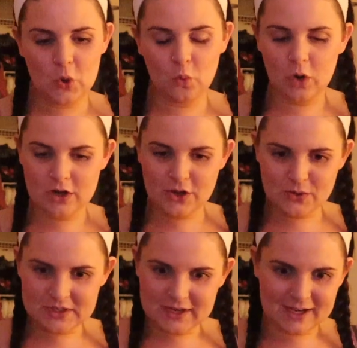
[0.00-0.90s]
one of
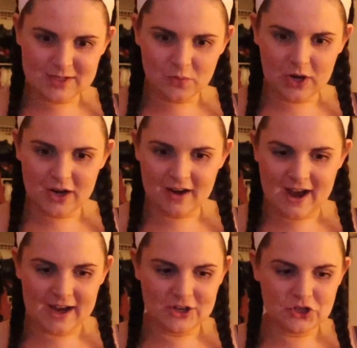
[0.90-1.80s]
those nights where
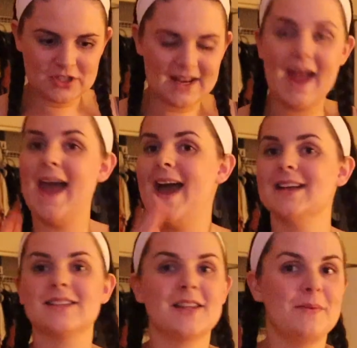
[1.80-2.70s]
I just
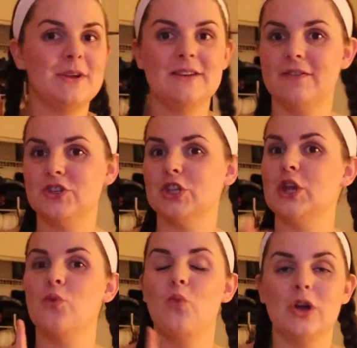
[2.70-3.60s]
ask them
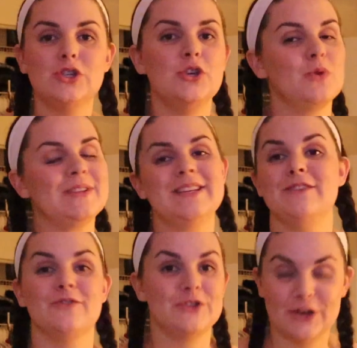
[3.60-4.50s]
individually, what do you want to
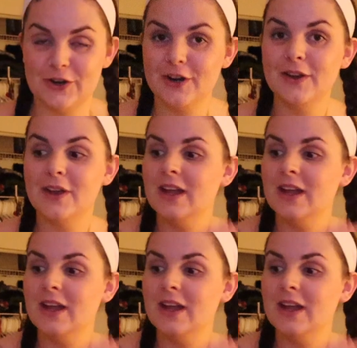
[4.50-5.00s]
eat for dinner?